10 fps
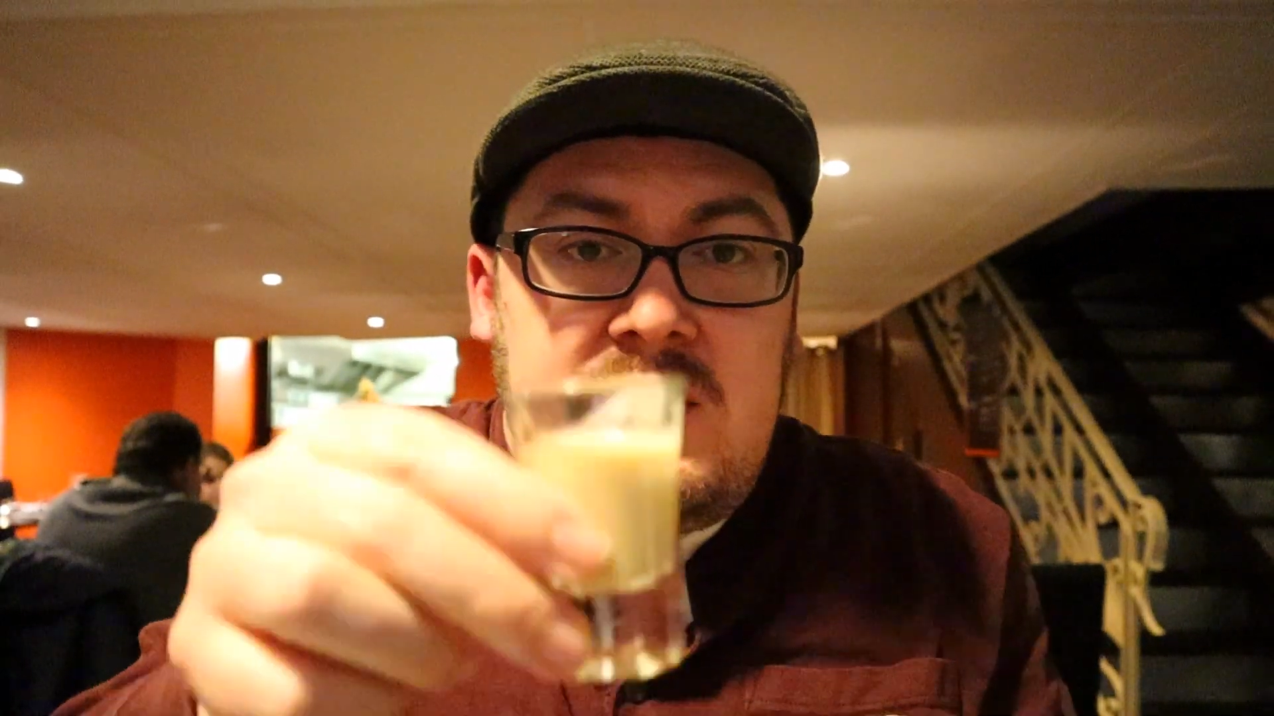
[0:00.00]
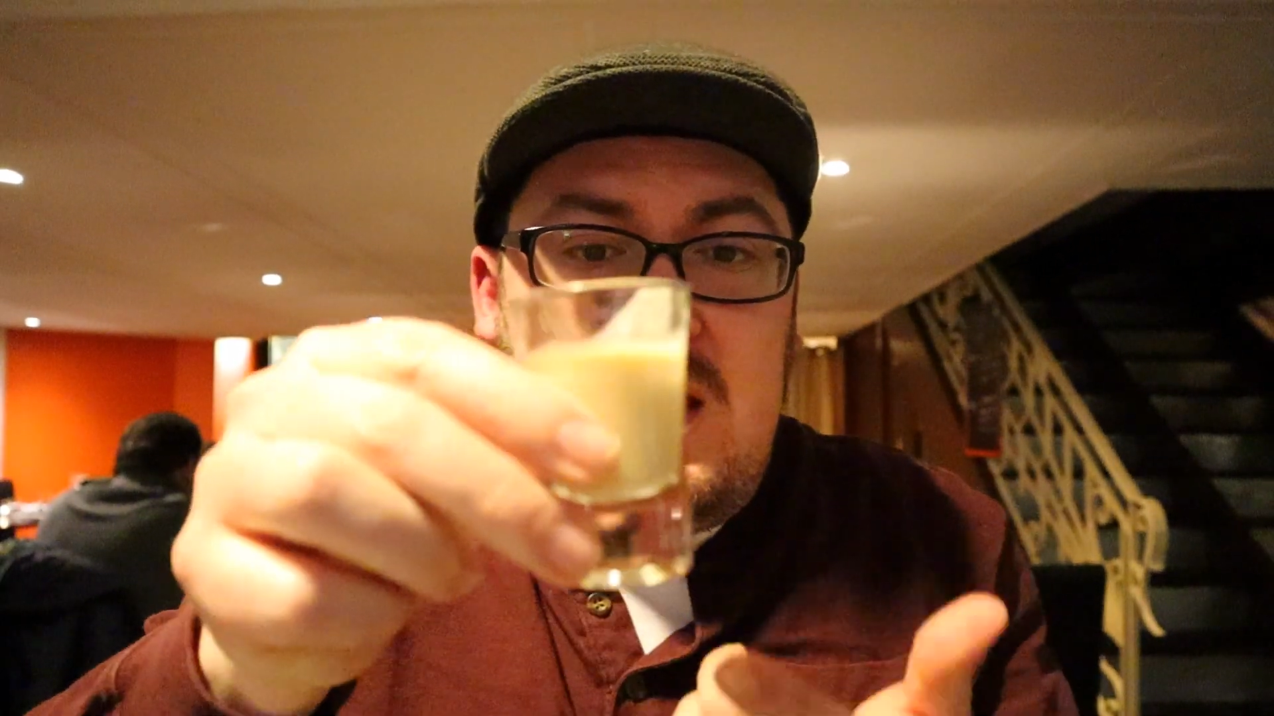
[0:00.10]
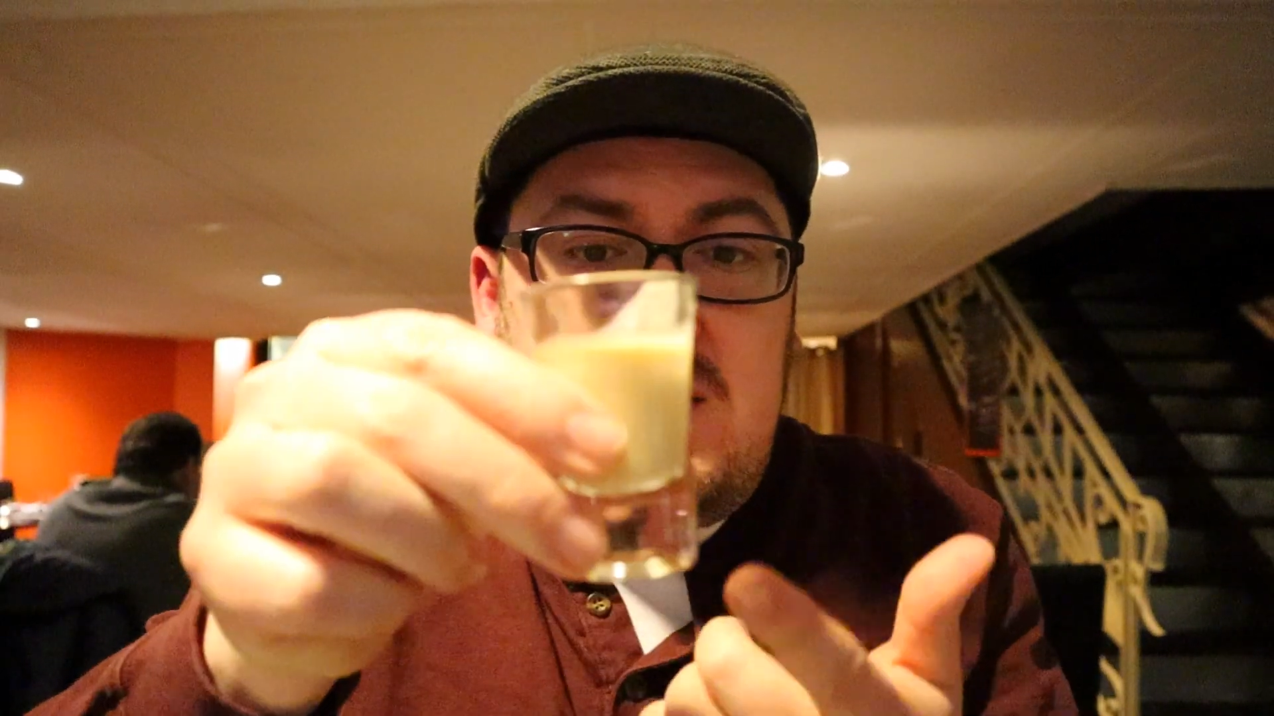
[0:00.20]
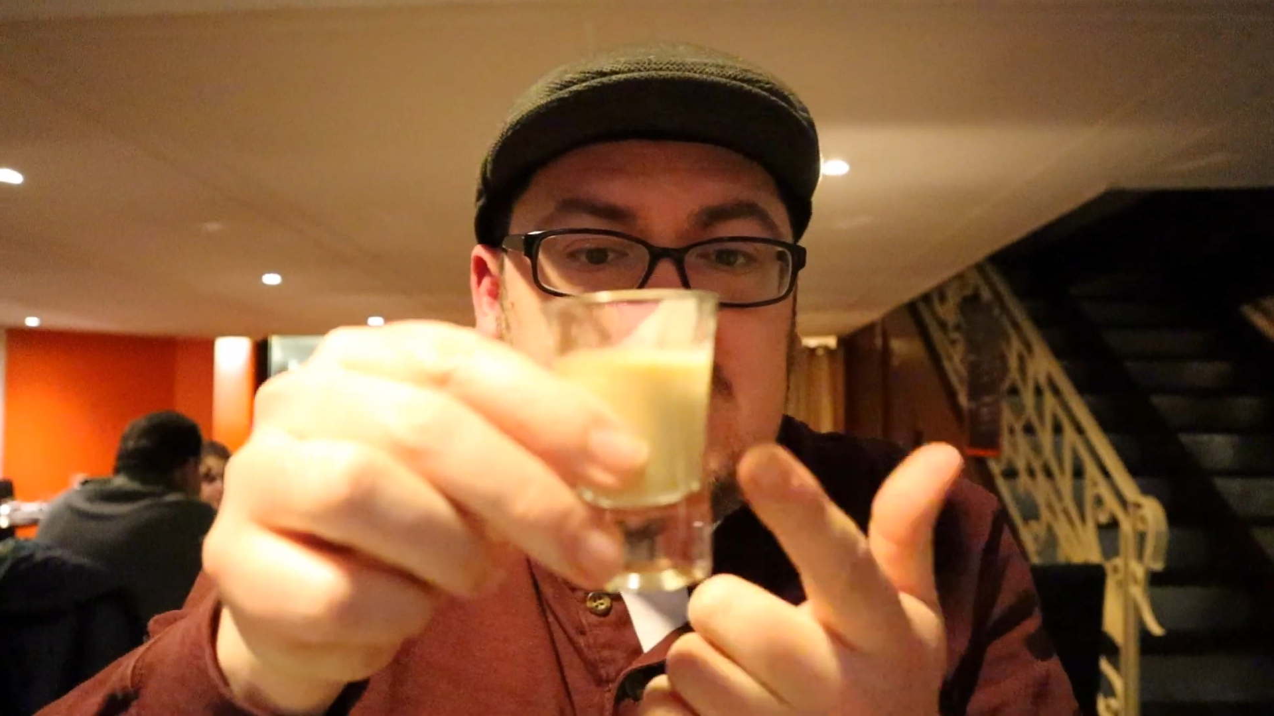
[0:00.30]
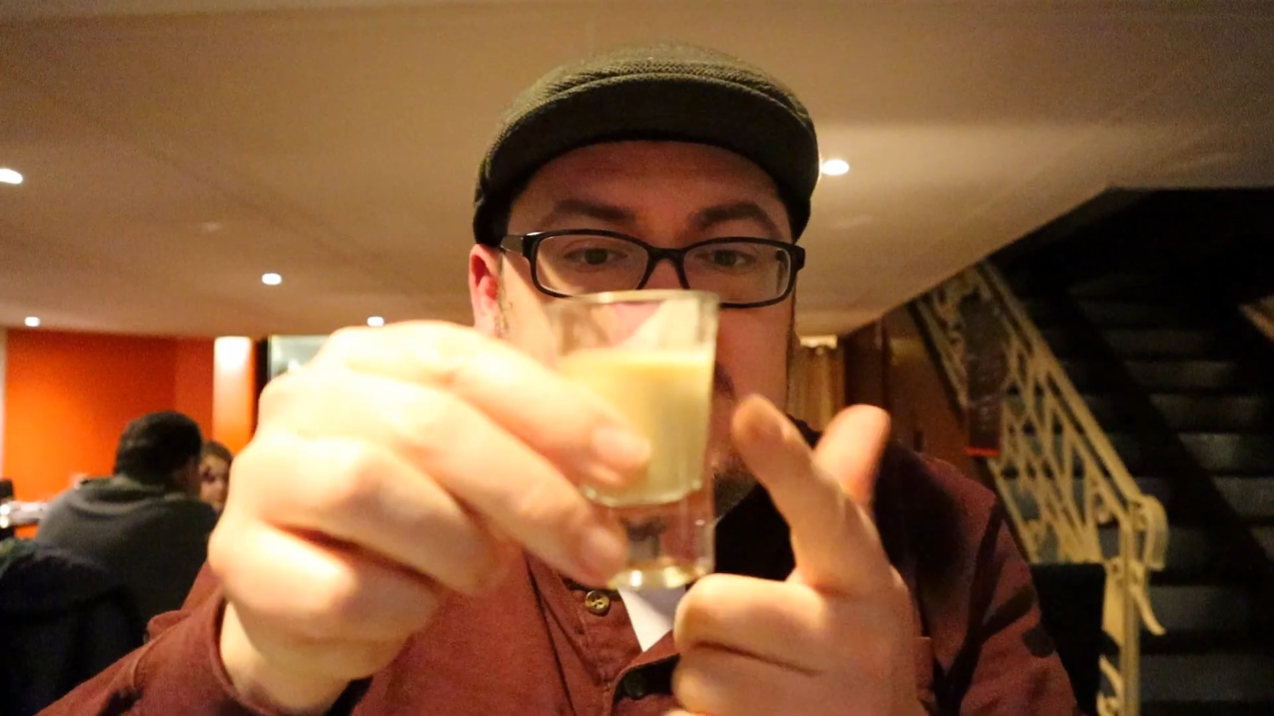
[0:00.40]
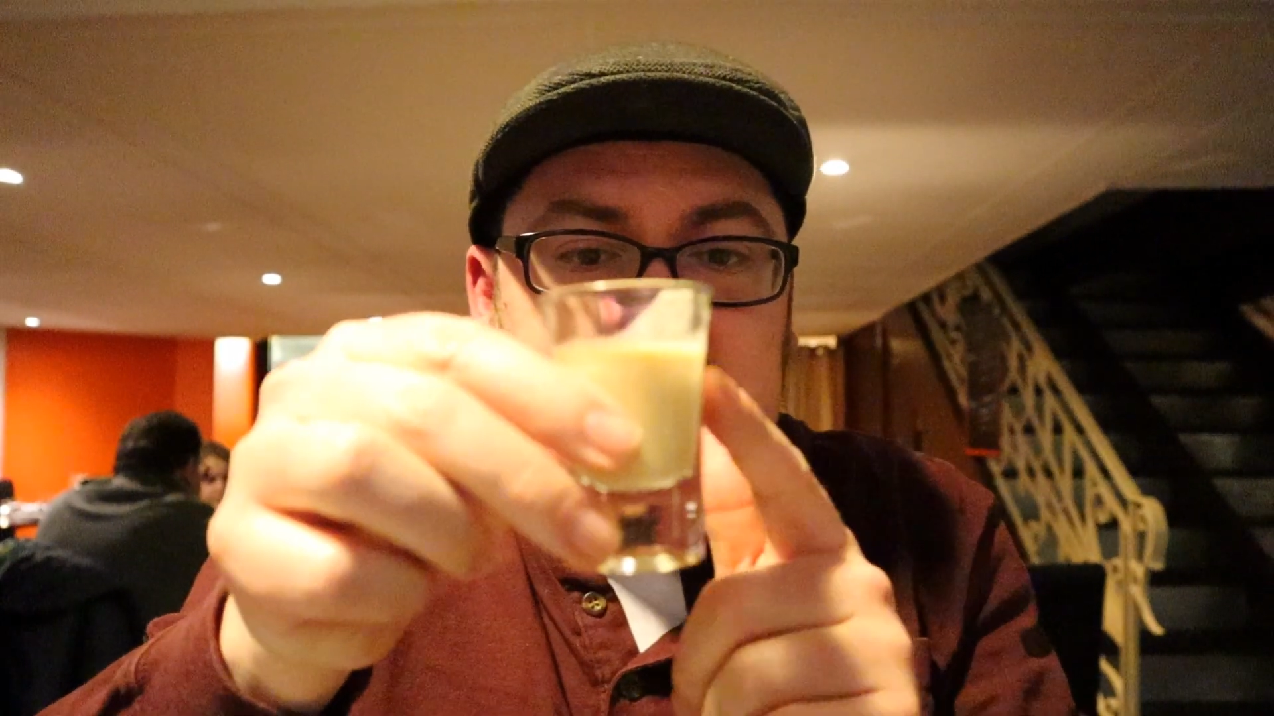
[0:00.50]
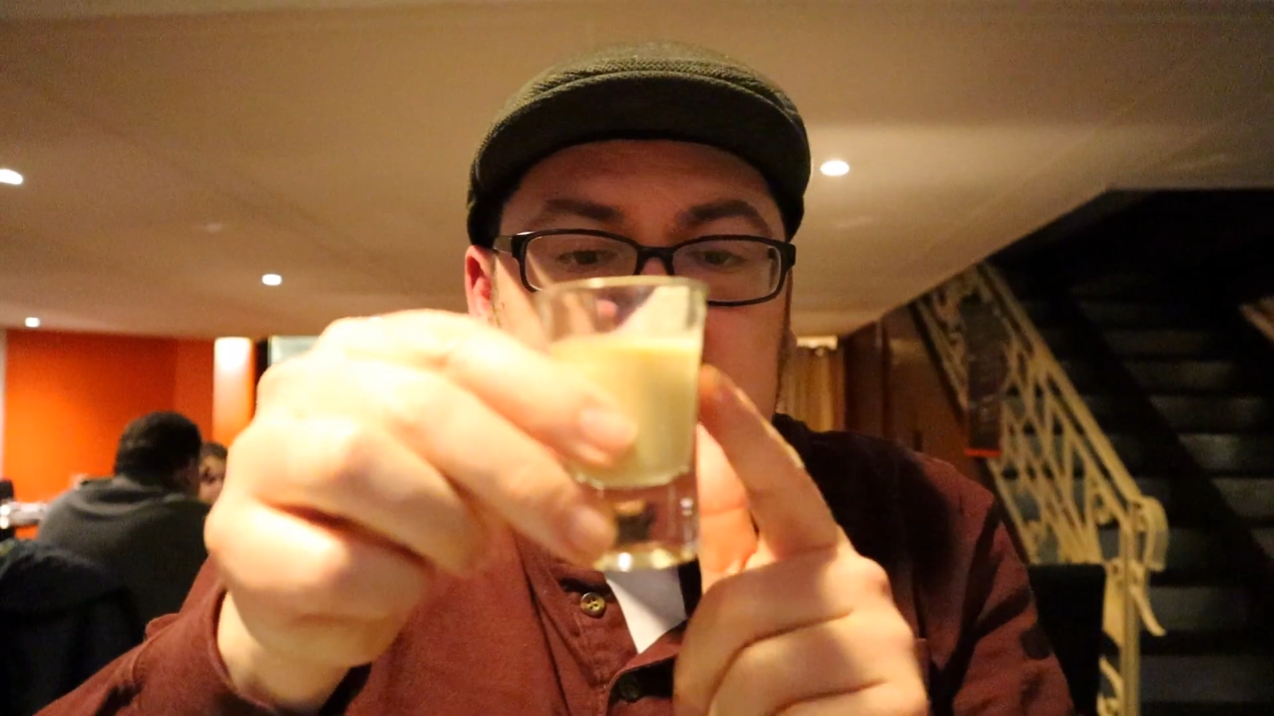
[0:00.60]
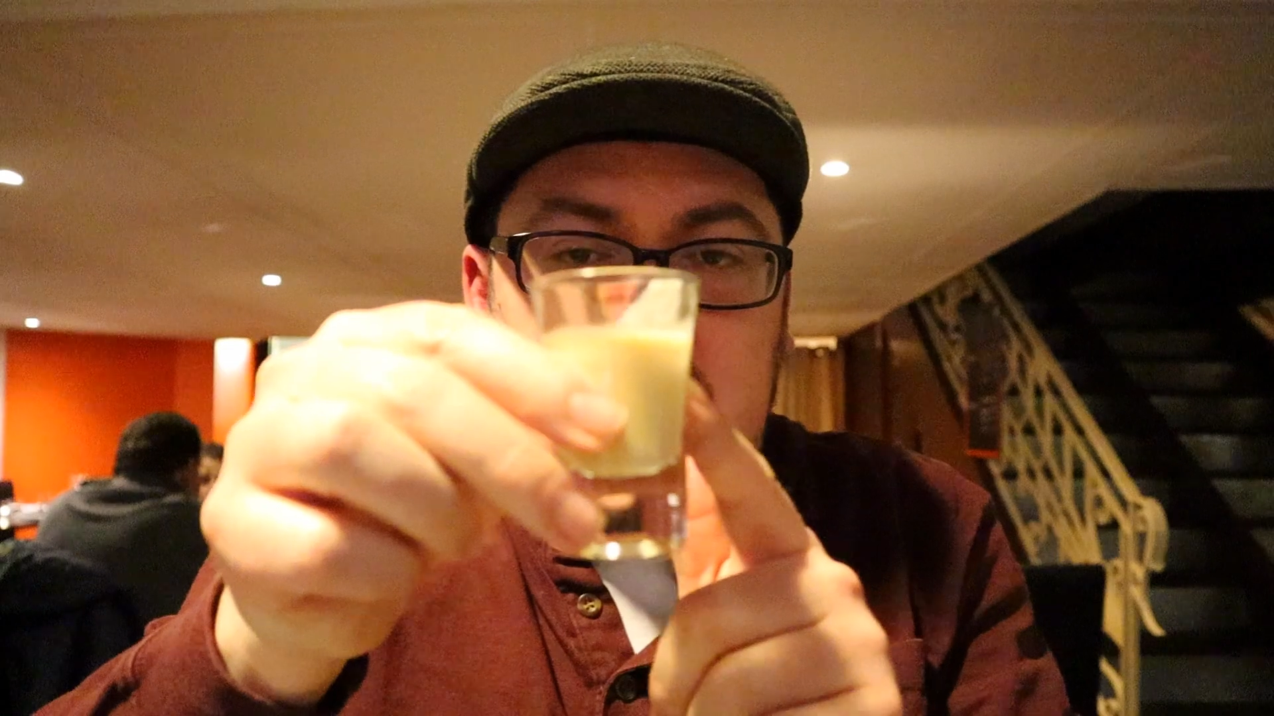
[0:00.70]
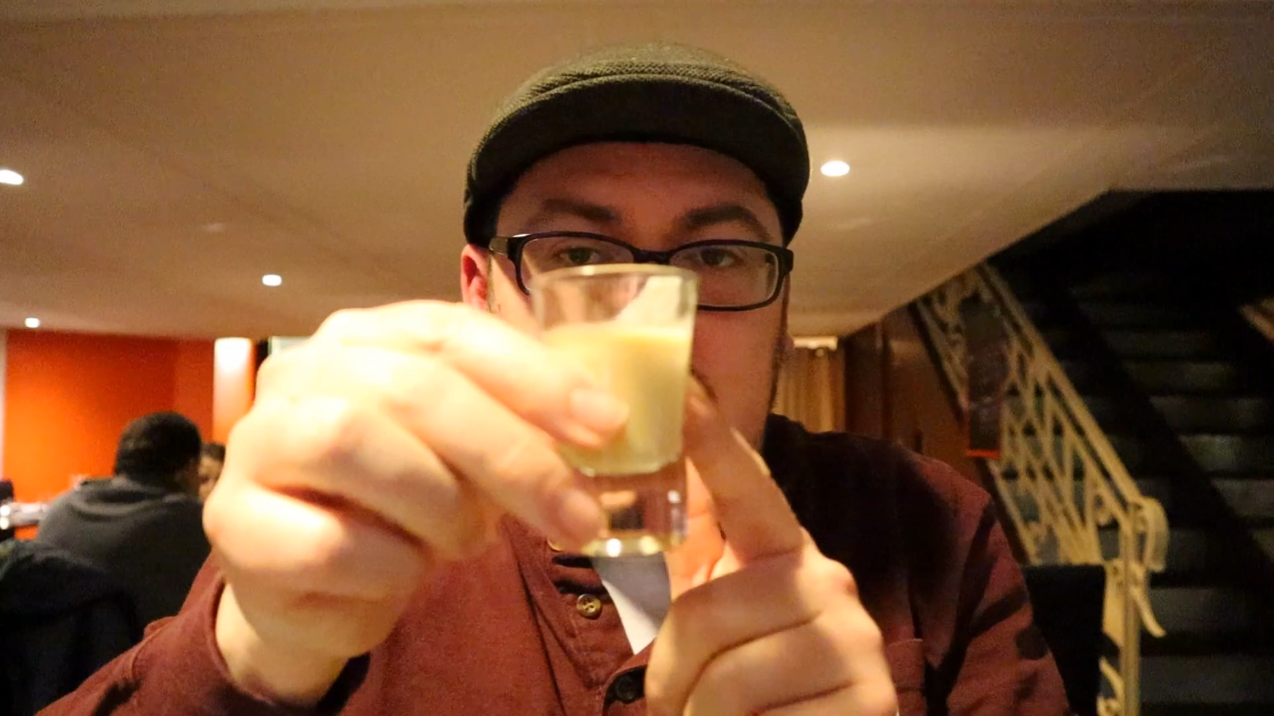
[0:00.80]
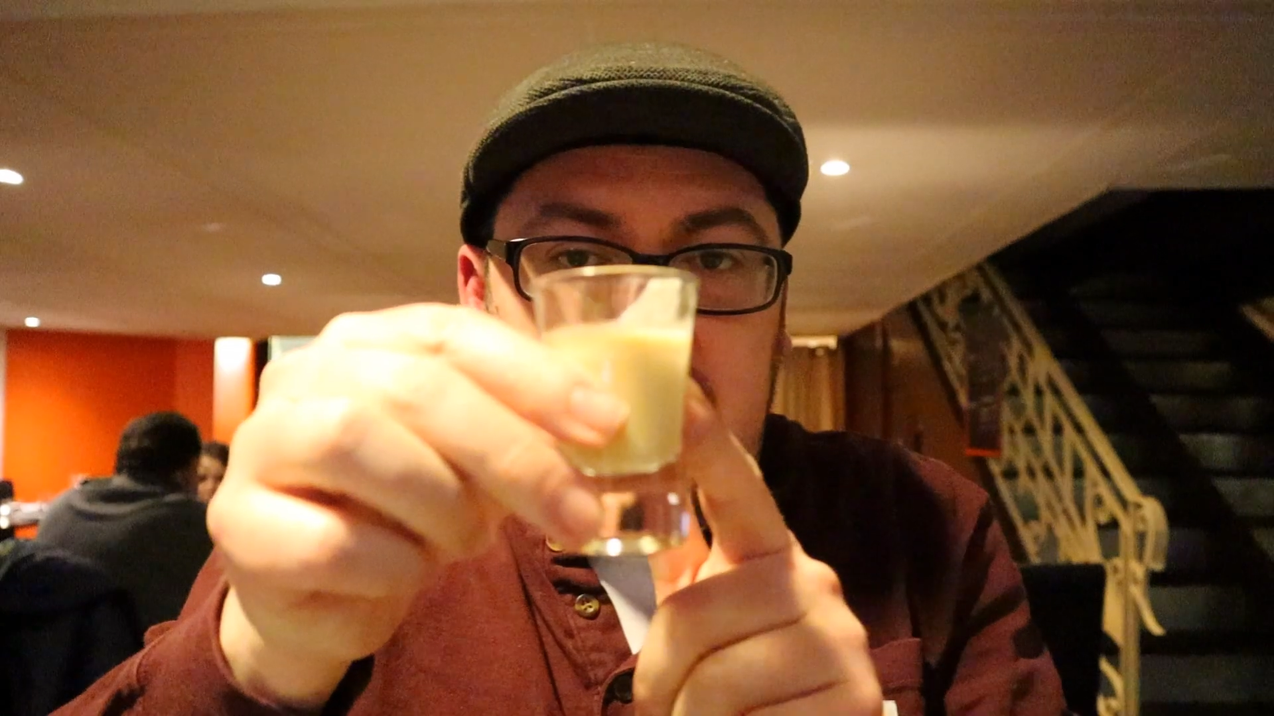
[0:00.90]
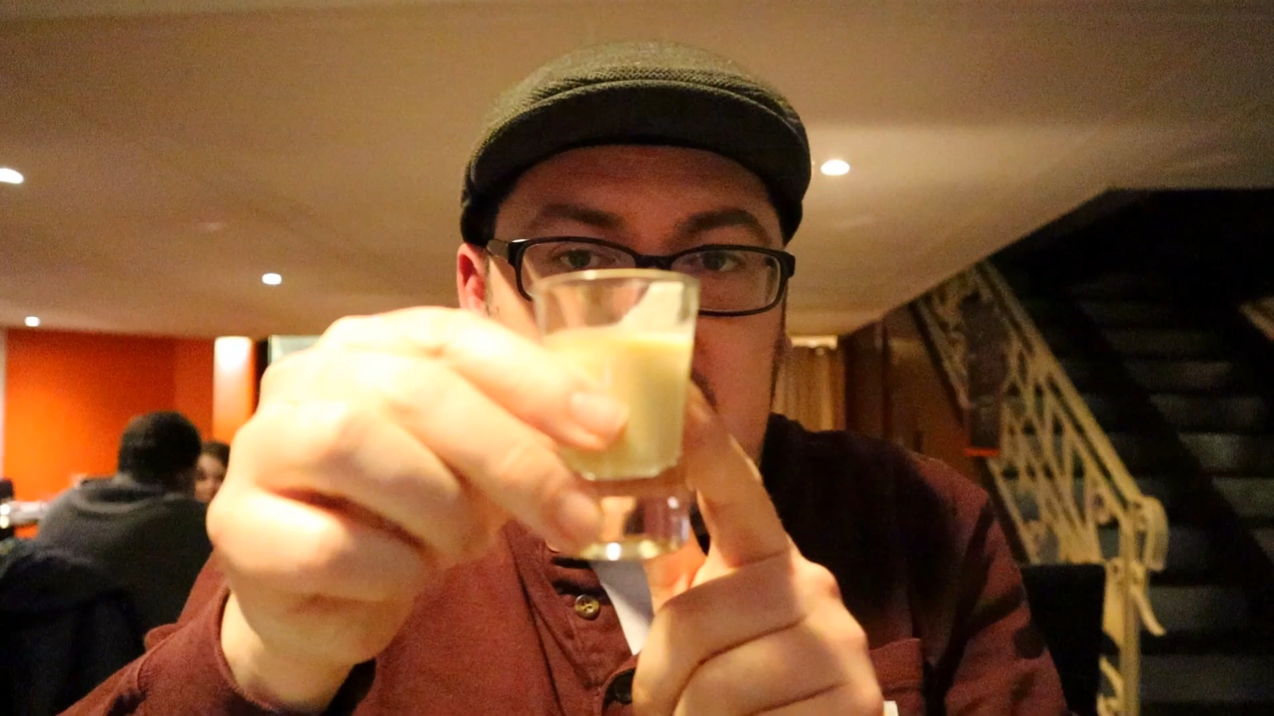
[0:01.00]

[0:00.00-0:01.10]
like this little,